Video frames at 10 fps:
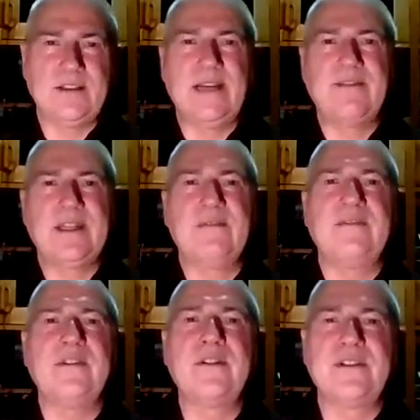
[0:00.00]
so having an
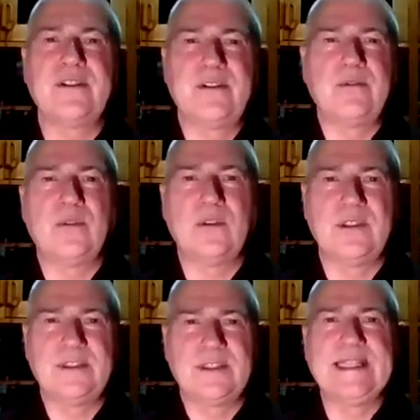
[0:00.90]
aversion
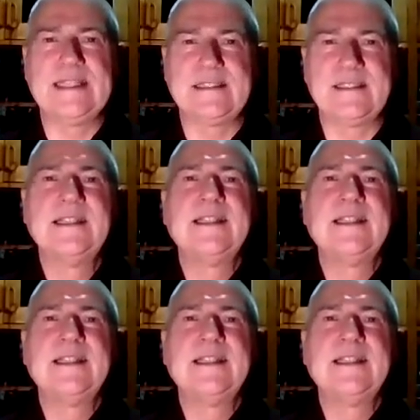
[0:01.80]
towards things.